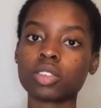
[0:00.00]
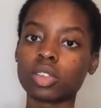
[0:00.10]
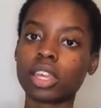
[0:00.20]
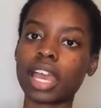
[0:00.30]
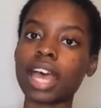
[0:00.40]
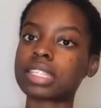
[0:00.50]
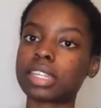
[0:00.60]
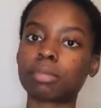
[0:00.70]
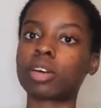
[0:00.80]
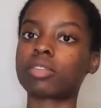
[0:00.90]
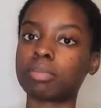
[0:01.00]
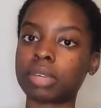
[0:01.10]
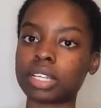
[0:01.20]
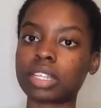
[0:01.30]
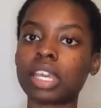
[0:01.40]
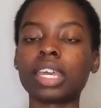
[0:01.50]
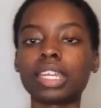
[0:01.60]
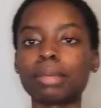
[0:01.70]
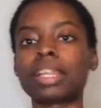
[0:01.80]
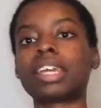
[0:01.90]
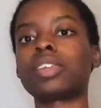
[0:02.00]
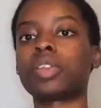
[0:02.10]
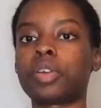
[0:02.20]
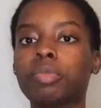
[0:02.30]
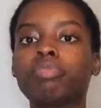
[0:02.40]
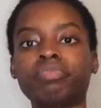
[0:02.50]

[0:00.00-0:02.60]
So, like, I step off the bus, and I'm like, you know,